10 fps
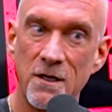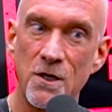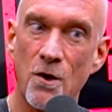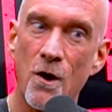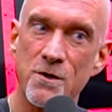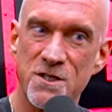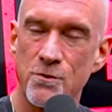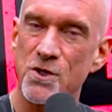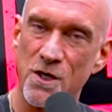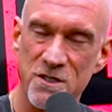you're
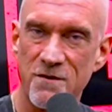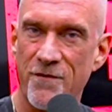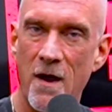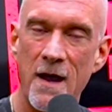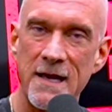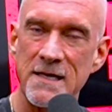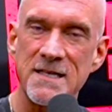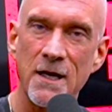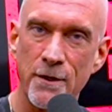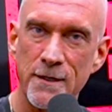also justifying and
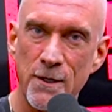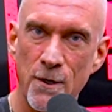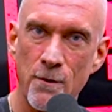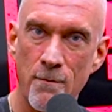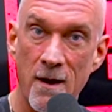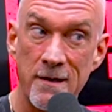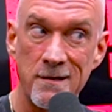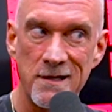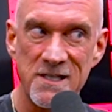telling your own mind